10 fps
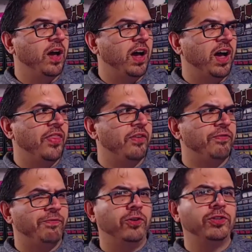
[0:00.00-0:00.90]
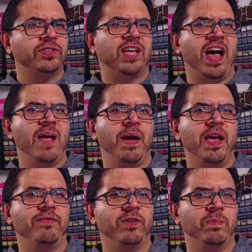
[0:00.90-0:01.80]
The first time I
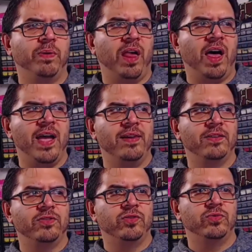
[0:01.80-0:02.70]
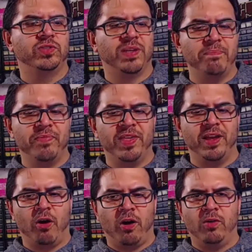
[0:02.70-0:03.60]
ever applied to do something
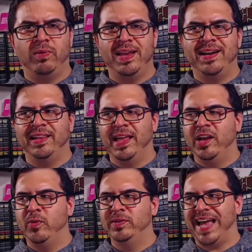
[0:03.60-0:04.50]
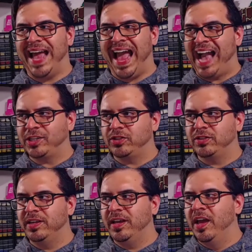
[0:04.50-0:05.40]
art-related at Lego was actually